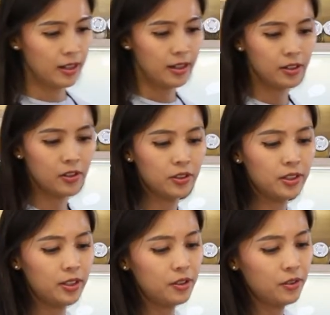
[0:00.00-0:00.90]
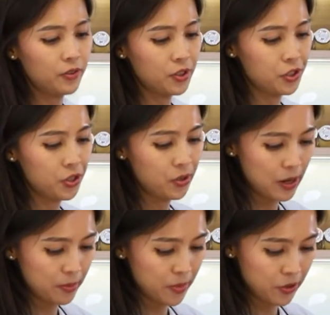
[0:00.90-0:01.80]
and continue for a short
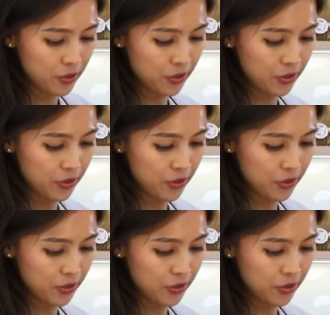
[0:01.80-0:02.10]
while more.